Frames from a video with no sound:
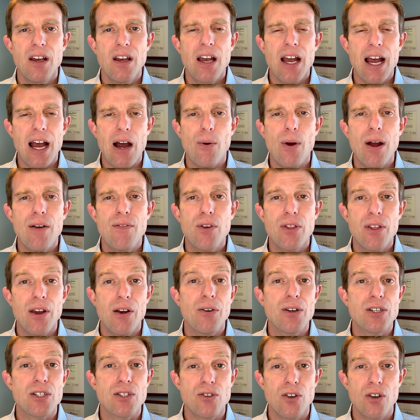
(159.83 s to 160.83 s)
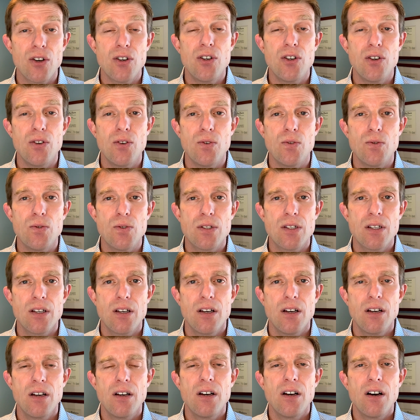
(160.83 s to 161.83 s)
However, there is good news.
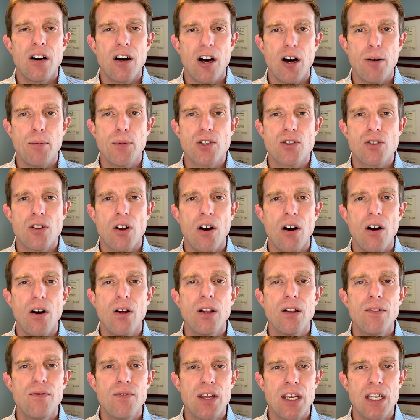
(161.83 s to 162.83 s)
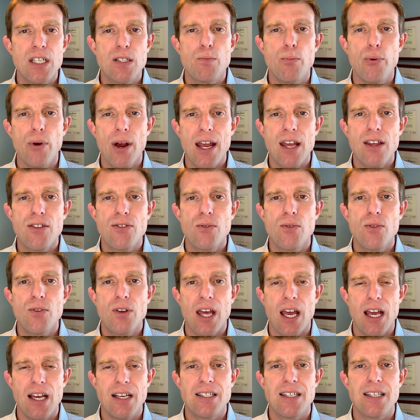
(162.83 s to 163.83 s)
Almost all of these breakthrough
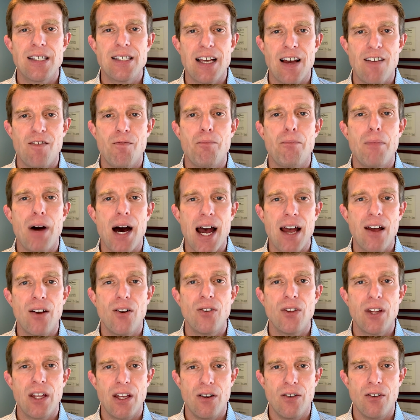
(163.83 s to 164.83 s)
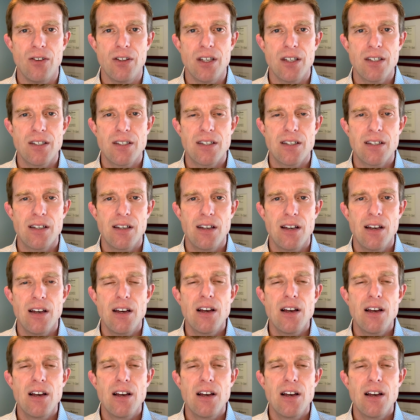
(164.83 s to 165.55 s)
cases have mild illness.